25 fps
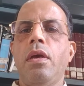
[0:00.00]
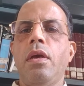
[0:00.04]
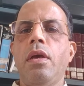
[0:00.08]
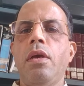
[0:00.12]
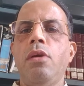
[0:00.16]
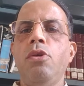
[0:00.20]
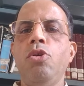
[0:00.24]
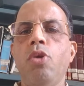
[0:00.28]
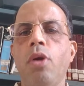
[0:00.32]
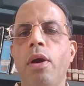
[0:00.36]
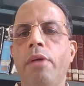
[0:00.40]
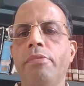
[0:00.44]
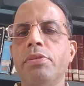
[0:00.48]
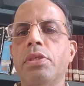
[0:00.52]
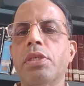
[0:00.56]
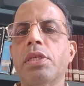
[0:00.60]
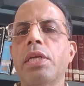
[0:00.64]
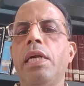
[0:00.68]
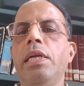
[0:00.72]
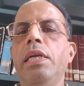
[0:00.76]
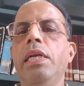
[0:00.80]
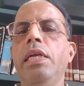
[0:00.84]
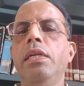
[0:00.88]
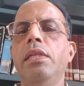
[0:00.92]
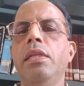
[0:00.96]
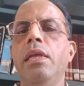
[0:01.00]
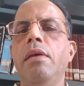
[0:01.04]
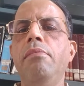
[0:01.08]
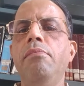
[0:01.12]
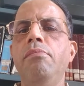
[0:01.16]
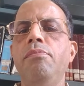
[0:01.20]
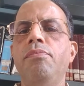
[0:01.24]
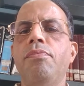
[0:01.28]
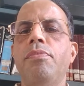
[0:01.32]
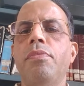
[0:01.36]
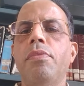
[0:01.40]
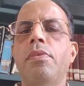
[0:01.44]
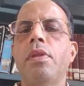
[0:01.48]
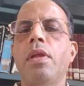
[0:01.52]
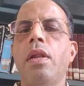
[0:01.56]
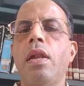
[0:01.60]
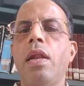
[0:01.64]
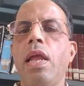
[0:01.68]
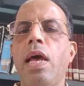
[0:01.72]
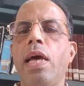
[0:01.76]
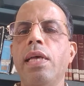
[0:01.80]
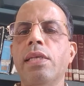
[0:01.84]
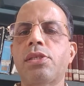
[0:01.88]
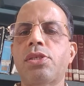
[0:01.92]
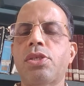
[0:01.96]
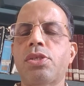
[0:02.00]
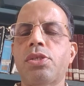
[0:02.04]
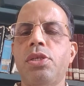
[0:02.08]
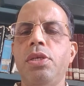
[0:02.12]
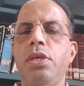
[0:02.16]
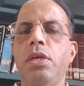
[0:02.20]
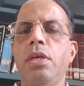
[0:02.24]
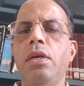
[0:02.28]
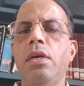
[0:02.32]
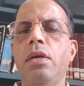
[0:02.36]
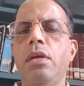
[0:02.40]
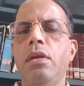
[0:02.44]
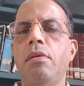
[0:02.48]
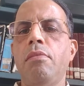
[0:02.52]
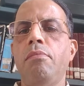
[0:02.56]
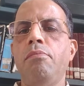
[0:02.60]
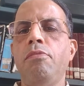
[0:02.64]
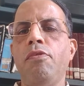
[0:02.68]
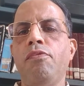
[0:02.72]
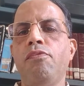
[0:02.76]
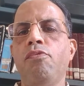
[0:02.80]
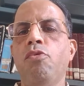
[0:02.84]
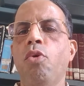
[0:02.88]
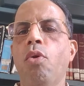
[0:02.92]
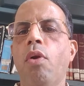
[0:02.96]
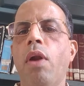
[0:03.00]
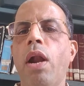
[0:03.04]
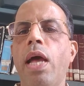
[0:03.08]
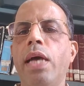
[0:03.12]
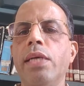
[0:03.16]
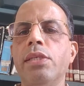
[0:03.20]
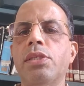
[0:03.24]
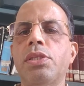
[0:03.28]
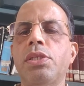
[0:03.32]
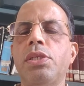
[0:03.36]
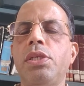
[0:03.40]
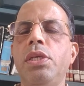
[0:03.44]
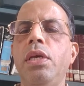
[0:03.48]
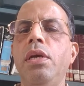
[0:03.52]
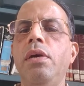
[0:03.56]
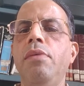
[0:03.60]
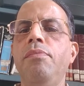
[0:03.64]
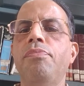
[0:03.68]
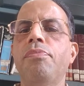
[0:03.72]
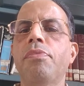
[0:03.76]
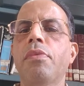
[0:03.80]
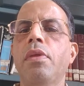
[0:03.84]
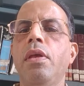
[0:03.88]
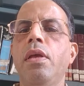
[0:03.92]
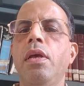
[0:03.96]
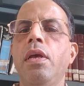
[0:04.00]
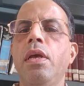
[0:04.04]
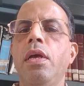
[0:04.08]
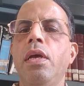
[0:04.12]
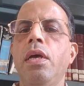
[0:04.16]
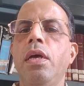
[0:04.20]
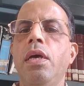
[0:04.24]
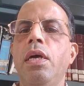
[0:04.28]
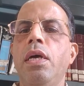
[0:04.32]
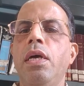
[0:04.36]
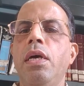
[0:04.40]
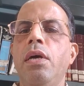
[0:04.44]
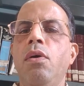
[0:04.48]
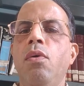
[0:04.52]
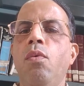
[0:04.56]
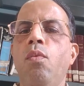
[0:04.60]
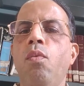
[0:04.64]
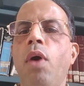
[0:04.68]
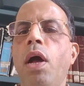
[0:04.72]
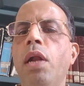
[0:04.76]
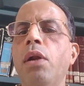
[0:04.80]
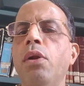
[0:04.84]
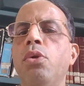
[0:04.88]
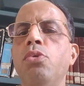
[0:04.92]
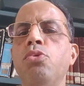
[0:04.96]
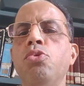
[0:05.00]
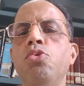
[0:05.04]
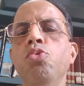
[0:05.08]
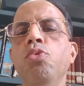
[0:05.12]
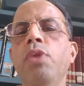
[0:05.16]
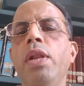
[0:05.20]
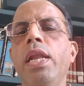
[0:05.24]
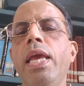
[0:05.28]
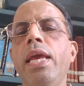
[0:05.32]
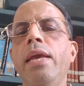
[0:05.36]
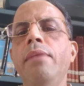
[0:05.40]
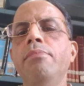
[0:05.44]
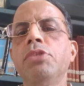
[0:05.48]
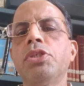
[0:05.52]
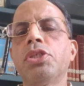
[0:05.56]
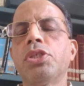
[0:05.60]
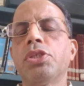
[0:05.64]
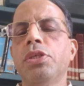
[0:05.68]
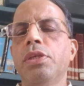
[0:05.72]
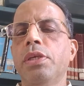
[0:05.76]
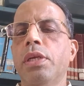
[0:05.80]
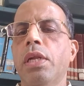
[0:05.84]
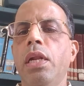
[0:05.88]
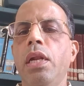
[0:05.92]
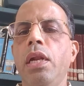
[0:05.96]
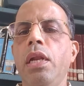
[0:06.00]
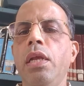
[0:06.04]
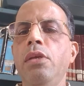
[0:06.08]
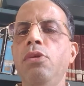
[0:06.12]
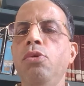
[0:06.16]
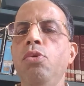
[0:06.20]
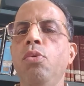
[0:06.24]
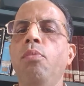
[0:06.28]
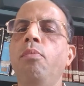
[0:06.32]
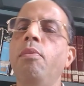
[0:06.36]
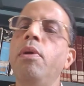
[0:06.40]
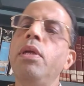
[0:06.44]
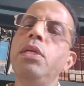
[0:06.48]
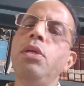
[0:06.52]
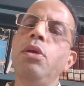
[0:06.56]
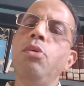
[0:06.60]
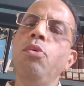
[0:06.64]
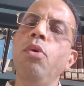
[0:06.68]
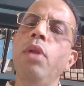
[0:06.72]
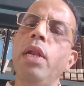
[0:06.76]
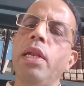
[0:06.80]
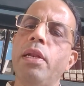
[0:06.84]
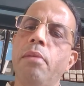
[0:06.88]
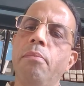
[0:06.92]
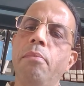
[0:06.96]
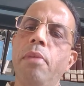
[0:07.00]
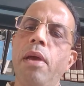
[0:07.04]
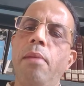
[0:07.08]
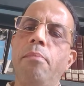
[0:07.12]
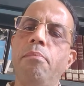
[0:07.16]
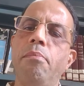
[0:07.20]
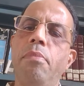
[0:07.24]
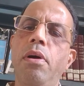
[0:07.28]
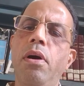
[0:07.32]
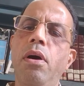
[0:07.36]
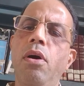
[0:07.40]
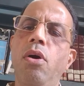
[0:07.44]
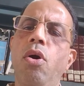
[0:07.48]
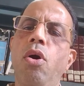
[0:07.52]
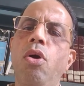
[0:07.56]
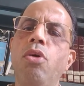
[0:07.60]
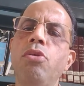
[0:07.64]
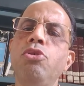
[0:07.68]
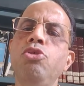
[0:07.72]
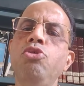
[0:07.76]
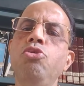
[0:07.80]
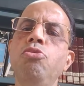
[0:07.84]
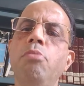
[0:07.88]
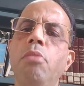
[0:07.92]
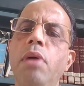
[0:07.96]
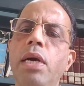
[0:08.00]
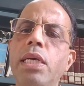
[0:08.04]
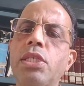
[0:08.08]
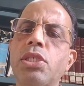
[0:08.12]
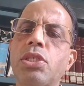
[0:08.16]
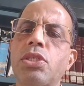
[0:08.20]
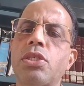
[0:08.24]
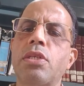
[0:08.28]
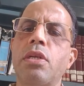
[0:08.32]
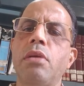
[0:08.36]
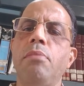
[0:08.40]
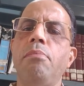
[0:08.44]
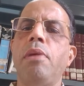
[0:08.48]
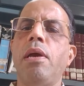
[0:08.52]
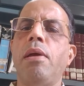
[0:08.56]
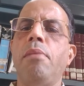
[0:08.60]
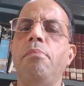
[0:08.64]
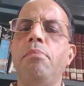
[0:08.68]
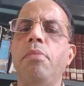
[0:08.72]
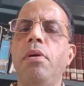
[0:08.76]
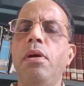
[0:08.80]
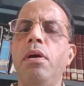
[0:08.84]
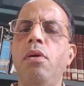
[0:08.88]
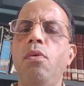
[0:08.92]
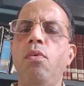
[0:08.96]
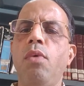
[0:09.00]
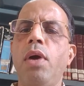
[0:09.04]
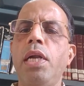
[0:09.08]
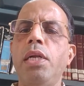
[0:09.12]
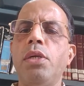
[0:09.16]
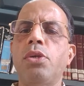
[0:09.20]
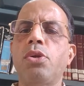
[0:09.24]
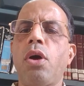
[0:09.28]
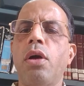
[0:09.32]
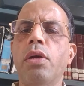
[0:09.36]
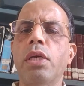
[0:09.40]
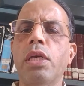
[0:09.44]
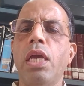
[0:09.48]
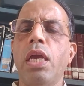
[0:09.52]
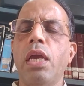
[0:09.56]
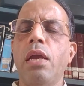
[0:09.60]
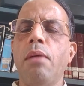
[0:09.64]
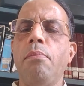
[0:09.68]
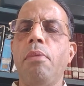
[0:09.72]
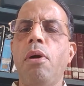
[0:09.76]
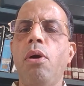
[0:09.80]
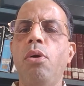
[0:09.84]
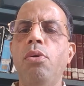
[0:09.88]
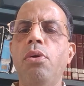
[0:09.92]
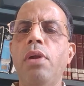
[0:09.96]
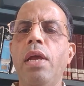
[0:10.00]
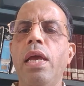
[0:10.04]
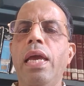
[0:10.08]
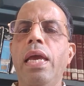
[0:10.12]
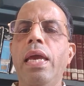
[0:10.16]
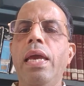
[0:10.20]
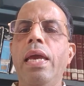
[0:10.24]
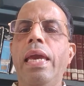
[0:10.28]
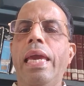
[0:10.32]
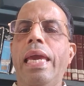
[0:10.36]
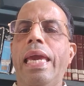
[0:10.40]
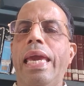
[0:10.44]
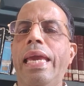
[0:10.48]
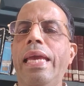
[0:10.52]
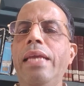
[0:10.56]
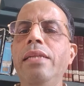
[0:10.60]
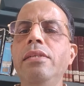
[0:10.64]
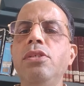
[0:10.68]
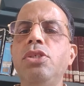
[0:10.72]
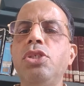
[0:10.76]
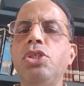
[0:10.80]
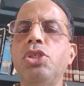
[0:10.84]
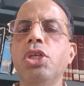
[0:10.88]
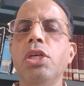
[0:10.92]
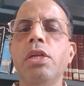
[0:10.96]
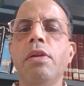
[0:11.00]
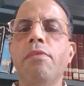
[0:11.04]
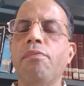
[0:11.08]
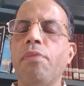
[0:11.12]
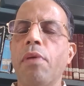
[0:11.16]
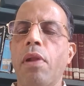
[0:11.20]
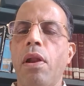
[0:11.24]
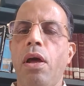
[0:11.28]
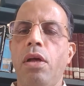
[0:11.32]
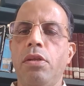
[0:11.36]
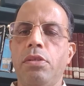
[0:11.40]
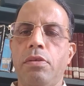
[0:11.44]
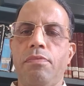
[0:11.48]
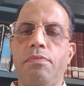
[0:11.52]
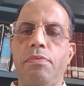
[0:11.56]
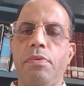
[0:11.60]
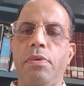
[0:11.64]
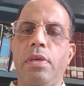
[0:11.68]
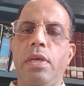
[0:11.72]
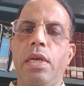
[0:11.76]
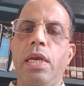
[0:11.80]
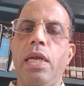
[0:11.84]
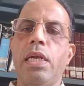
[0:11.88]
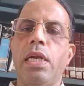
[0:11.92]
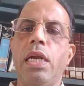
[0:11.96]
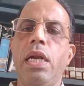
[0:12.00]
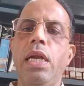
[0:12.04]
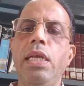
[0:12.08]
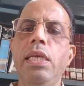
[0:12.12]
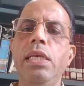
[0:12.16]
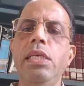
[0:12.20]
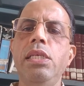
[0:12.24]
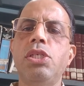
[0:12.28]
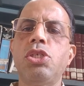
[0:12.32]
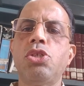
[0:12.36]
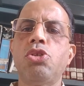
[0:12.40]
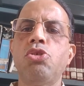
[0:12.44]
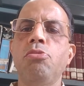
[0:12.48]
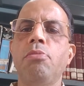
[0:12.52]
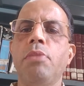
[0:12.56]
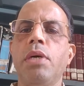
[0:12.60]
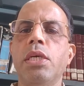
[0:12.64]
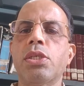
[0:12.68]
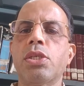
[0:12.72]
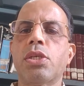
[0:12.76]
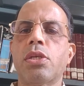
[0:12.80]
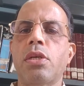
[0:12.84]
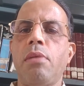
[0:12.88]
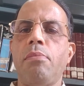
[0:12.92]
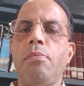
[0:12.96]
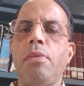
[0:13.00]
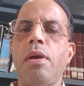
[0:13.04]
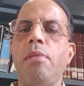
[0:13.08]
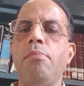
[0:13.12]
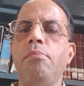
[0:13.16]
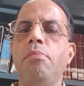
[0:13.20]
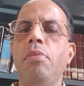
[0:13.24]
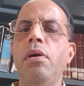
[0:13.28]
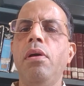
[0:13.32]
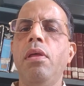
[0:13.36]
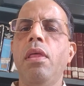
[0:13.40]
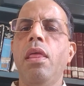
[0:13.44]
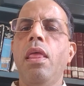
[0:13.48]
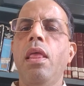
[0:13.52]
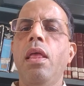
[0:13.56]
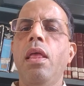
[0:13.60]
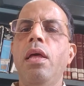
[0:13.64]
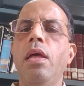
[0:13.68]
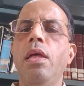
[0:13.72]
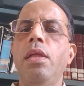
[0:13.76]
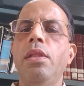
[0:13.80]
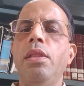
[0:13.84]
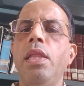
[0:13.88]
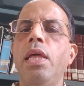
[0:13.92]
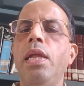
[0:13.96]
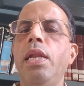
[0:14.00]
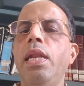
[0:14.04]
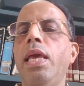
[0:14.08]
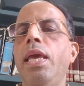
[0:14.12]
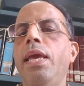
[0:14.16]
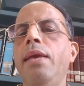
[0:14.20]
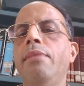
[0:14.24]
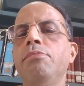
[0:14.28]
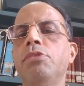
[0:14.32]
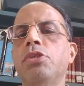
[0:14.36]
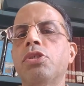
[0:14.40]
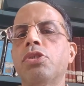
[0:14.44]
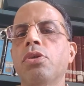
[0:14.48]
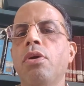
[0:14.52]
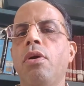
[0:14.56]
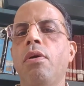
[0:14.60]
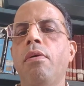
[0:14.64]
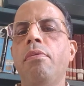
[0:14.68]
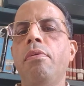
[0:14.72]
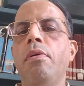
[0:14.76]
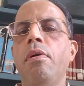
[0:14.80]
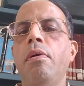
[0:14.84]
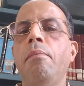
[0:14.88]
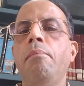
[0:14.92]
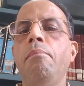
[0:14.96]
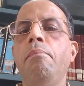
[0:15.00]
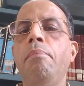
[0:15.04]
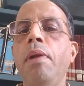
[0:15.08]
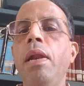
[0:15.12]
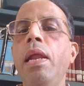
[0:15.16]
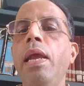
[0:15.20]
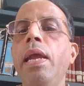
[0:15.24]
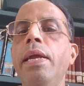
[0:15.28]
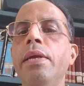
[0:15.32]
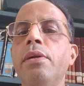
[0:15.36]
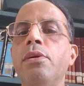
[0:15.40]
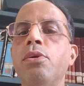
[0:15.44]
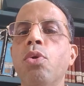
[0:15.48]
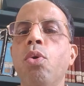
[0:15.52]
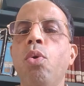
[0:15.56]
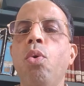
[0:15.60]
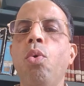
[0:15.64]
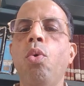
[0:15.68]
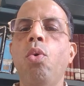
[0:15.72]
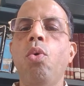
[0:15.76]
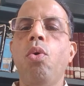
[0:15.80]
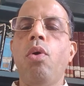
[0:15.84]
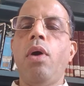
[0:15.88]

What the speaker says: You have studied them last year, before last year. One or two names certainly you will remember, or you must remember while talking about ancient philosophy. At least you must remember the names of Plato